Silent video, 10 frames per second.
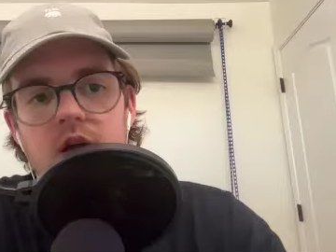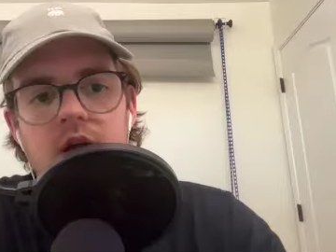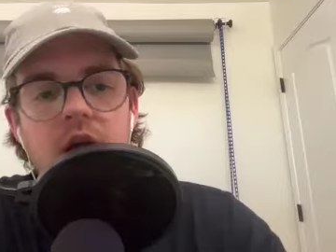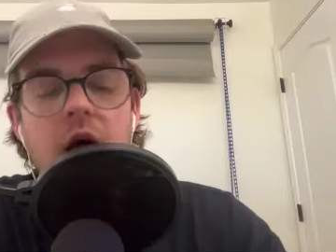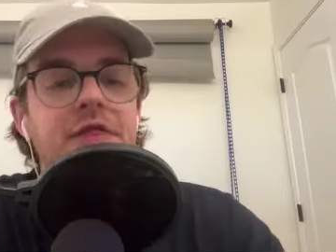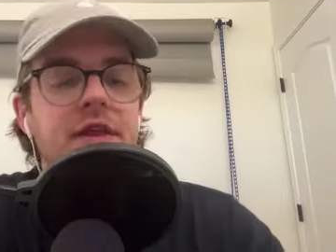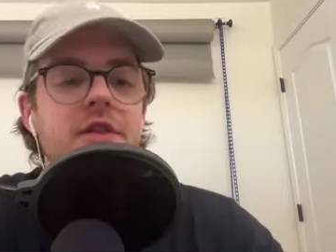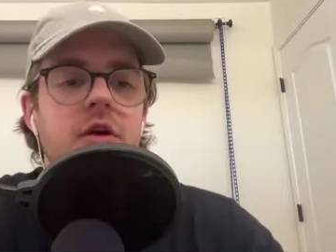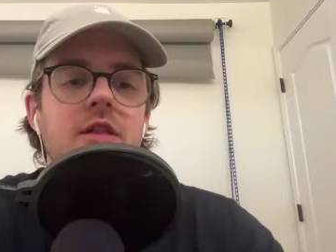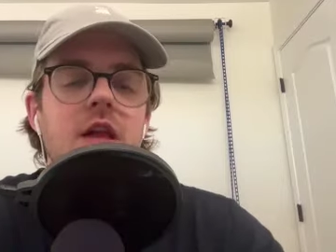I think there
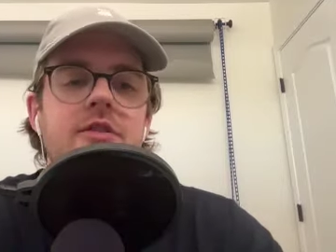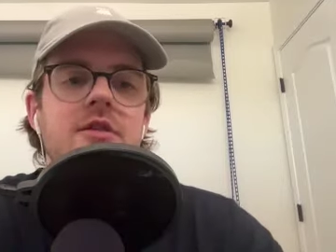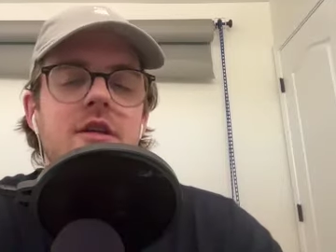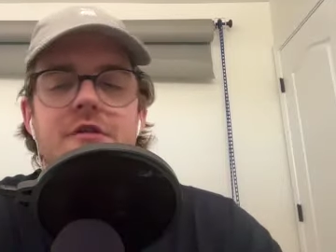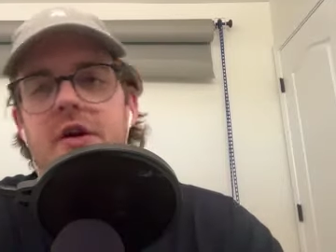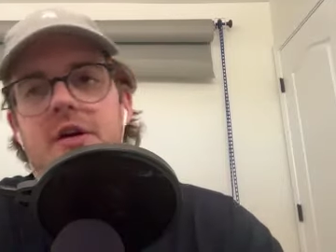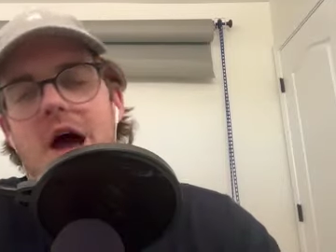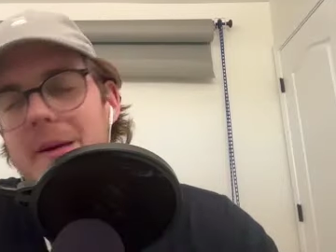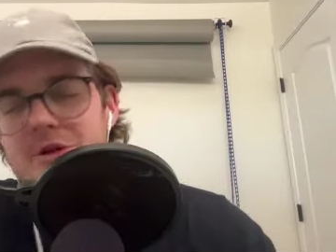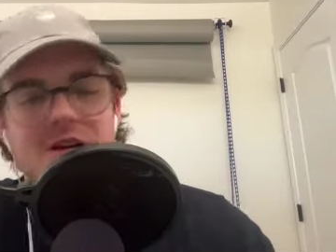are lots of different
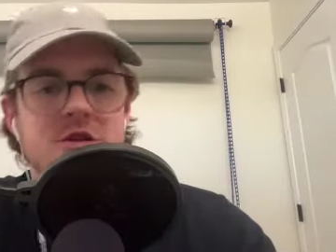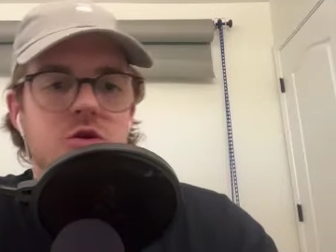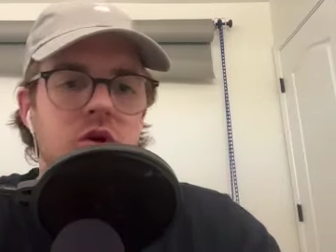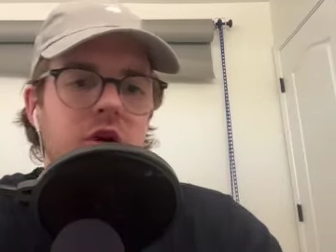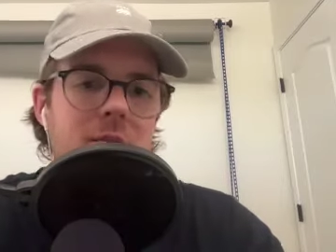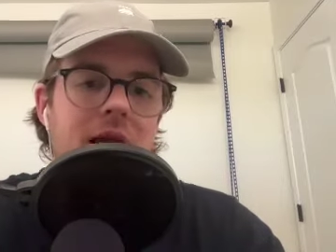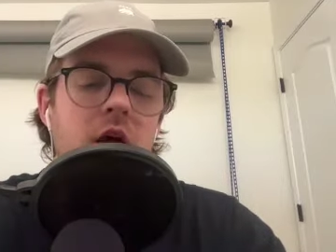options who could come in.